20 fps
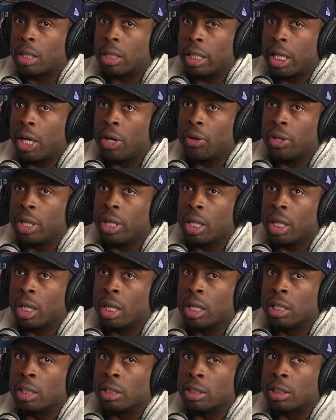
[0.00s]
carrying
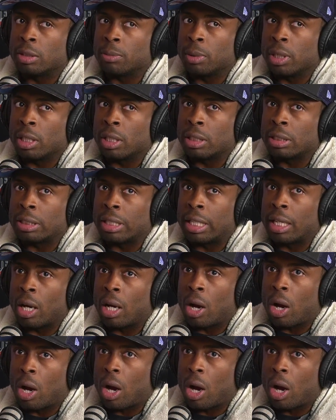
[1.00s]
guns, is because they